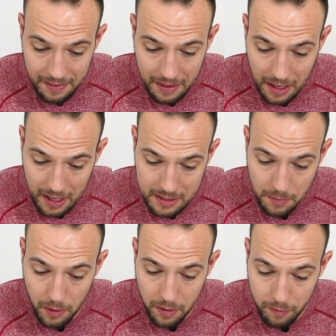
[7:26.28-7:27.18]
And then lastly
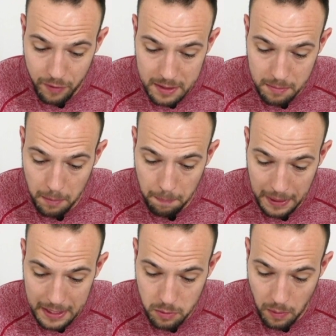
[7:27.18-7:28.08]
we've got the vitamin
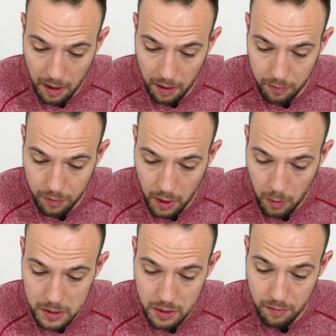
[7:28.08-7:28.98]
B12,
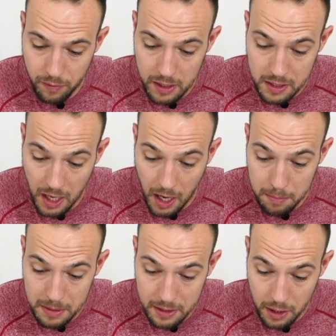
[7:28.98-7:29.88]
which converts
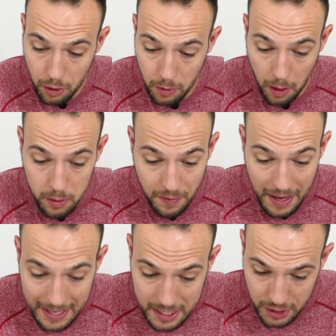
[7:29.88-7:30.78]
carbs into glucose for
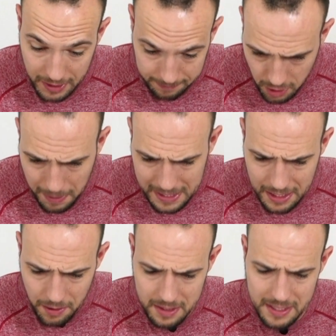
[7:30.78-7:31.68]
energy. So
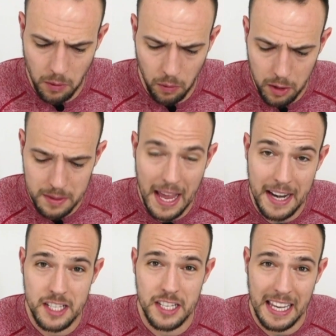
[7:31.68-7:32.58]
basically you can see all those
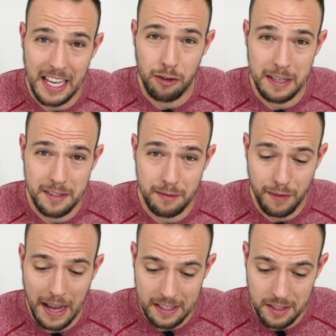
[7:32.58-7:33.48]
energy increasing
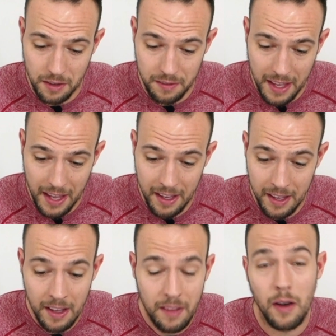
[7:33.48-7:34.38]
factors on there
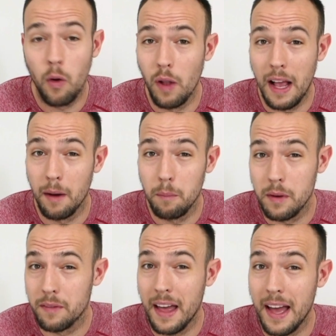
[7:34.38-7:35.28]
that all help
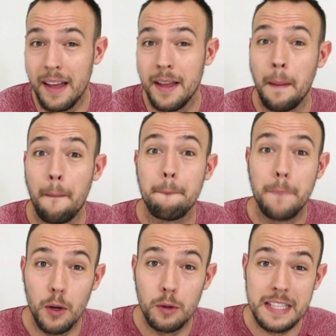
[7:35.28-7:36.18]
with that
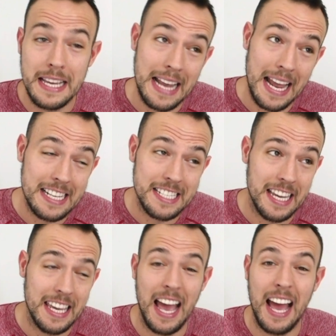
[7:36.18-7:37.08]
boost in
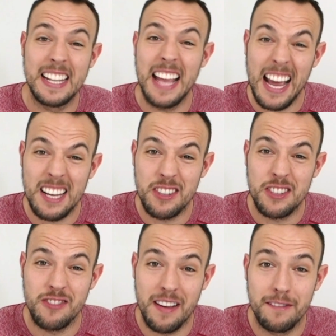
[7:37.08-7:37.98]
energy and extra
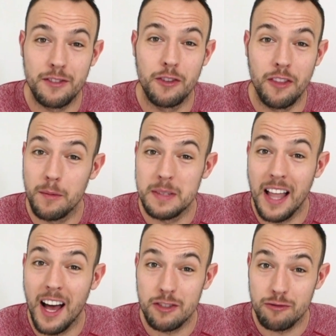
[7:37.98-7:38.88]
strength during those
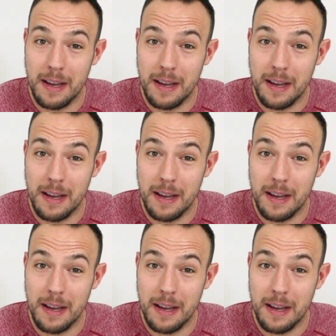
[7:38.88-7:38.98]
last